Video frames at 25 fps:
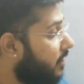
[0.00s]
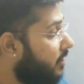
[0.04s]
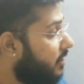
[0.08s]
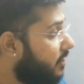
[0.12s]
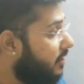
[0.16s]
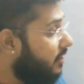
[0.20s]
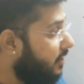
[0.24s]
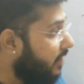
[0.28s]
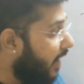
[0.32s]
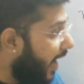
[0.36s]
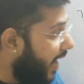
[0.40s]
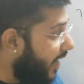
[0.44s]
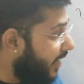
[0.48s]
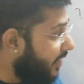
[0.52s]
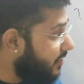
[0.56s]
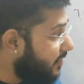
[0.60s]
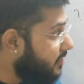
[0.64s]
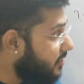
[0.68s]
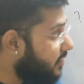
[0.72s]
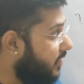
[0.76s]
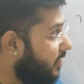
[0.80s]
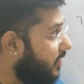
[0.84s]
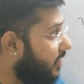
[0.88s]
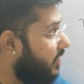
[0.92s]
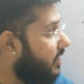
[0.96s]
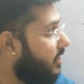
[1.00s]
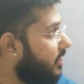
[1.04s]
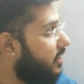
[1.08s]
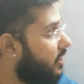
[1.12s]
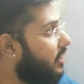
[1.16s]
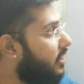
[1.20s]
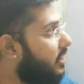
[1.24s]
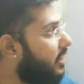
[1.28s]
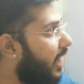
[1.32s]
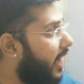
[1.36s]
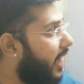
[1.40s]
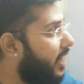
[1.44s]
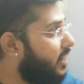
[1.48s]
90
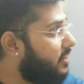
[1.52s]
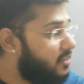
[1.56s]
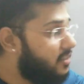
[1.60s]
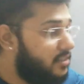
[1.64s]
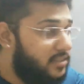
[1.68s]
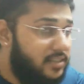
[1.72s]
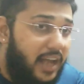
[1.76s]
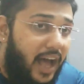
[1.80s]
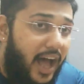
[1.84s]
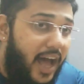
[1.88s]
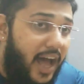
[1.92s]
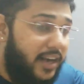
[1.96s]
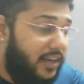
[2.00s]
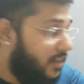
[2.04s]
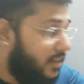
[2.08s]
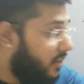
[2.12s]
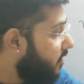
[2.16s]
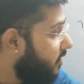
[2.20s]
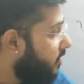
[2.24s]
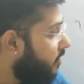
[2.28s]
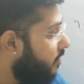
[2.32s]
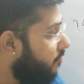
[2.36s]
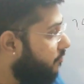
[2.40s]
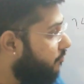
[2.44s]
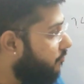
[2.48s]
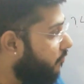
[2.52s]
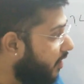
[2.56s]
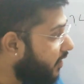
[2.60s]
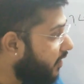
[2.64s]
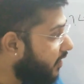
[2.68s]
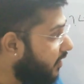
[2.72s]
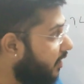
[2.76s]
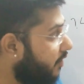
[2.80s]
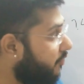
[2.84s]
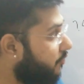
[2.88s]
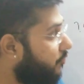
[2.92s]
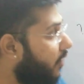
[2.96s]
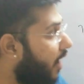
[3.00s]
light to dark,
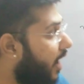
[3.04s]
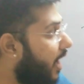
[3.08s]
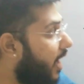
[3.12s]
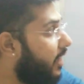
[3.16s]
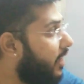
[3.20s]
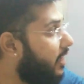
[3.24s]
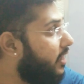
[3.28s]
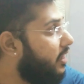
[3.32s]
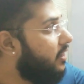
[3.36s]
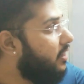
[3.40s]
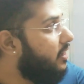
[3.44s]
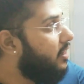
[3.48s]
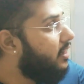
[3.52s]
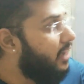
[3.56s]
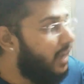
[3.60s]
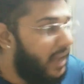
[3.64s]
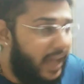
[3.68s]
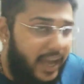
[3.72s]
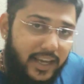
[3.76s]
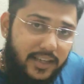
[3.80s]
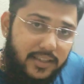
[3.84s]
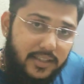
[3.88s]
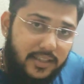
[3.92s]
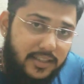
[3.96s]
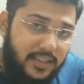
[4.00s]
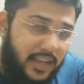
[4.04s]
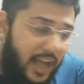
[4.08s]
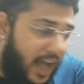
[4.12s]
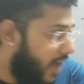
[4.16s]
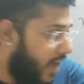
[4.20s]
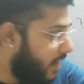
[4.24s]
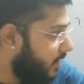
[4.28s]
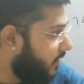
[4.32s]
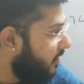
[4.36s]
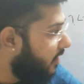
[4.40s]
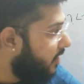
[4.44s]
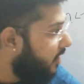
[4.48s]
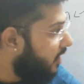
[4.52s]
45 light to
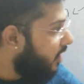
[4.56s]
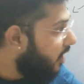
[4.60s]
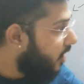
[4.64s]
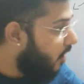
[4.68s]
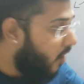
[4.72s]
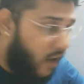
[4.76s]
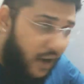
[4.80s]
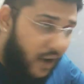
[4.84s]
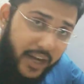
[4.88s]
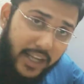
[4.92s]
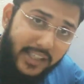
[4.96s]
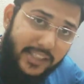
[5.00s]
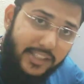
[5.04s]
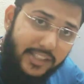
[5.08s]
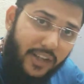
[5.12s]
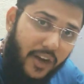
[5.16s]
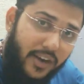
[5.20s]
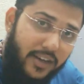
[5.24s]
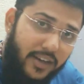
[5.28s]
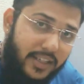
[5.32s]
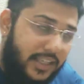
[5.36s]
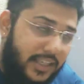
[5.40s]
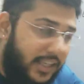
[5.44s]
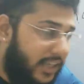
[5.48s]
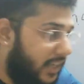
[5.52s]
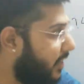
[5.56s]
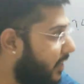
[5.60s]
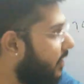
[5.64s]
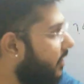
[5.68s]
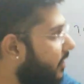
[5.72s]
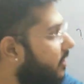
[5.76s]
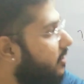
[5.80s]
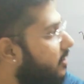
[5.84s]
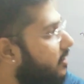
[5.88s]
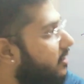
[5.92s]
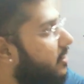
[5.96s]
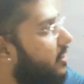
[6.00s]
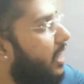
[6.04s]
dark,
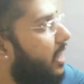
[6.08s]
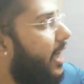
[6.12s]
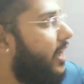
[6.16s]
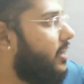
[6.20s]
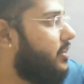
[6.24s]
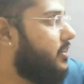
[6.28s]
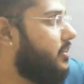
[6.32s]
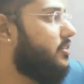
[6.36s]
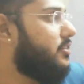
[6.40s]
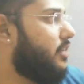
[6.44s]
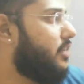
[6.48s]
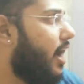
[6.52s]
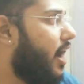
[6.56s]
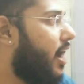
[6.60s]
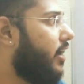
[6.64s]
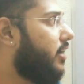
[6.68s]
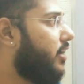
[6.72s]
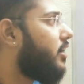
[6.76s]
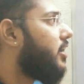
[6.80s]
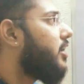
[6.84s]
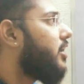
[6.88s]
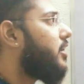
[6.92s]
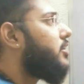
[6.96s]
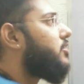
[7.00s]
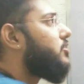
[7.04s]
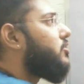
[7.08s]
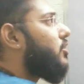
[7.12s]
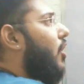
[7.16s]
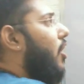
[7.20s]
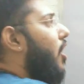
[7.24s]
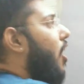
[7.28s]
horizontal, light to dark. So